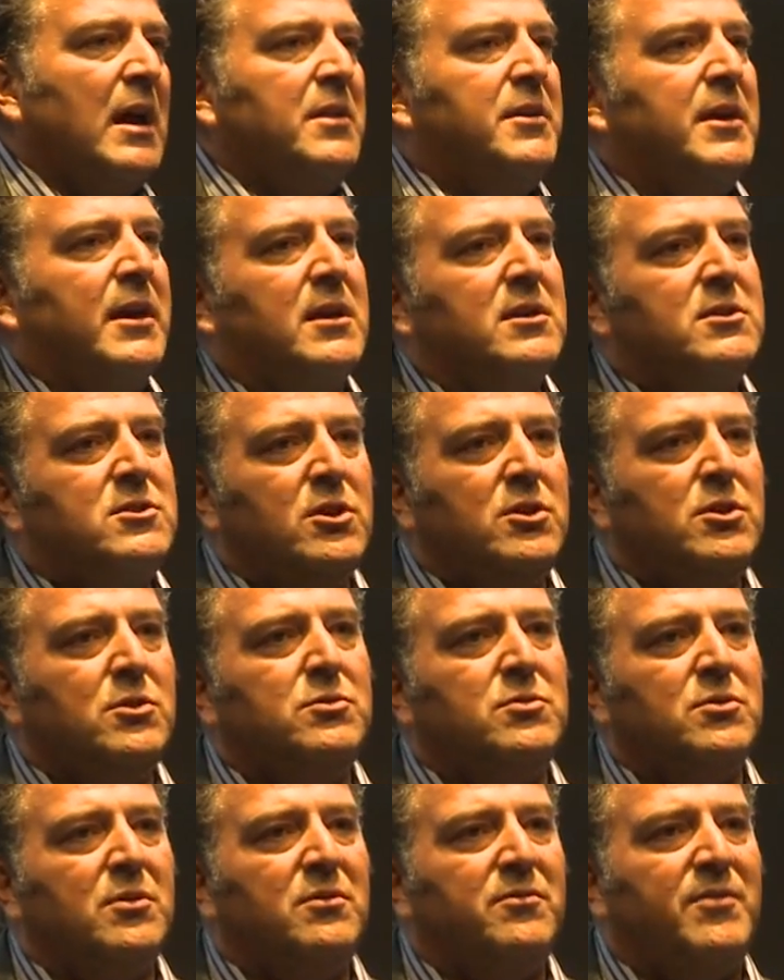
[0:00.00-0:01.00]
they continue
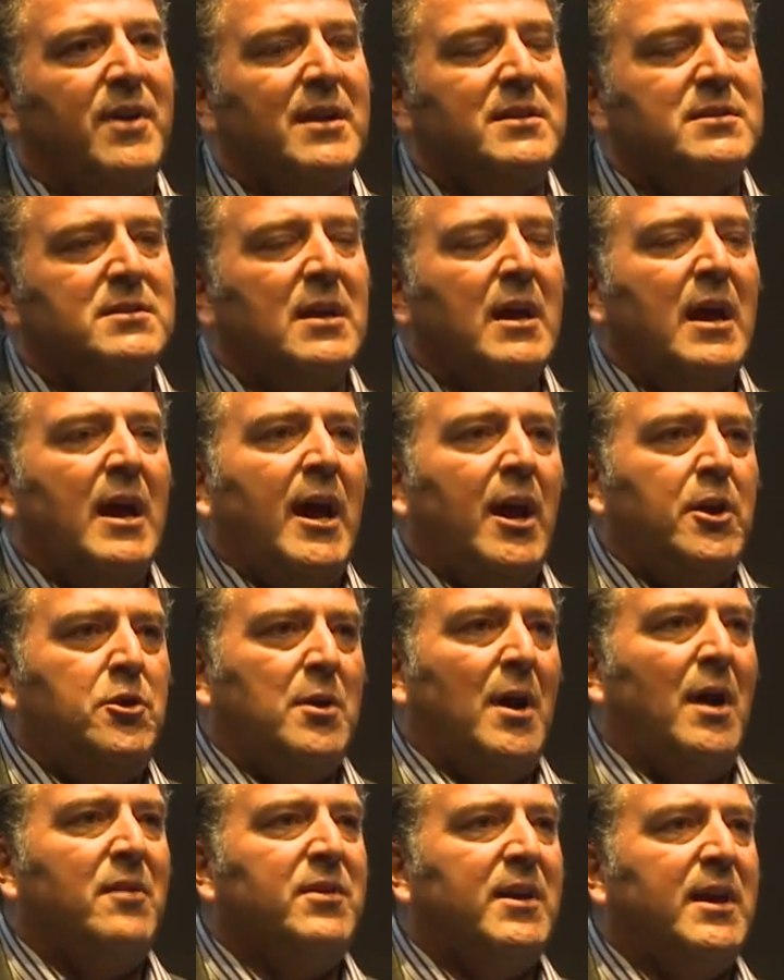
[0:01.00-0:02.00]
to invest, and
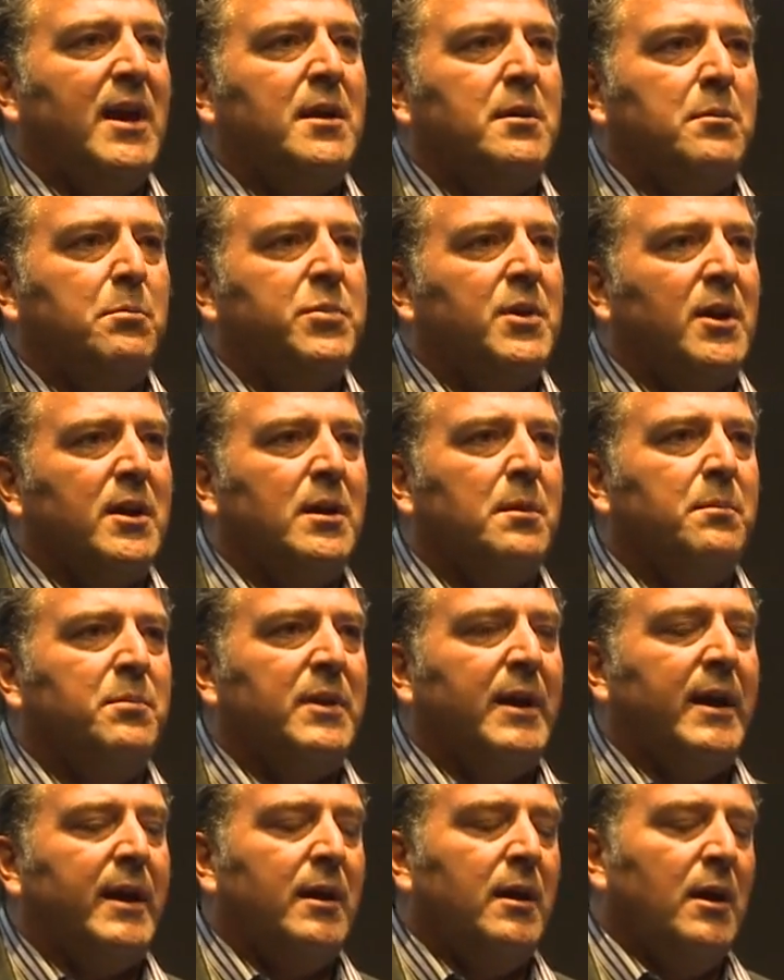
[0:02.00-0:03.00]
you have again plug and
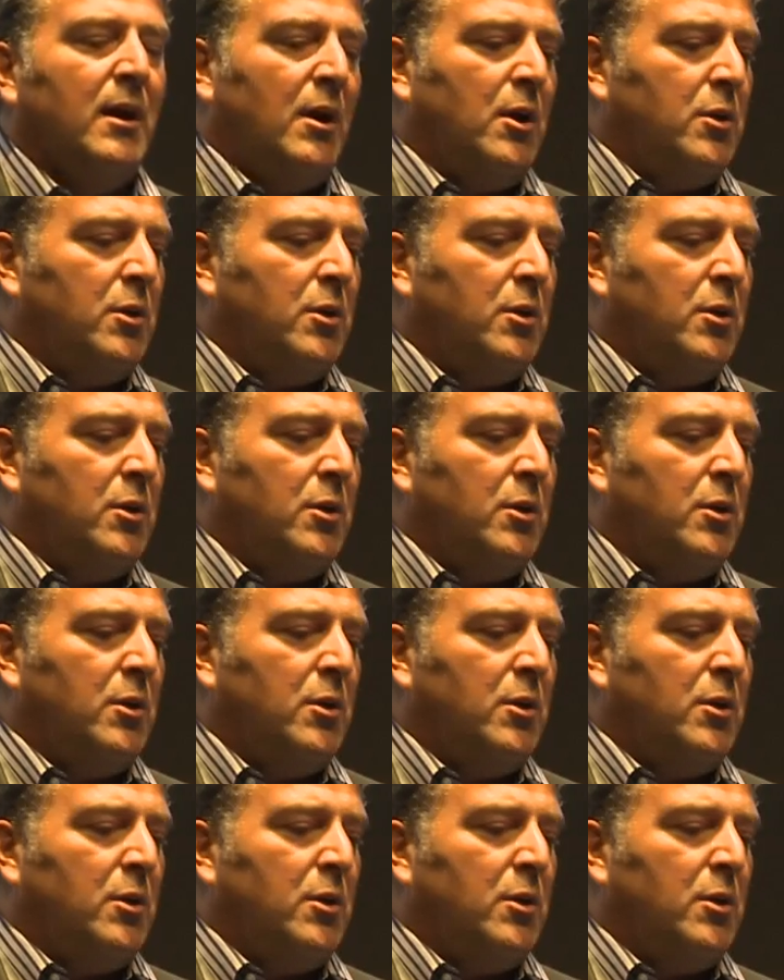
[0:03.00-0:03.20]
play.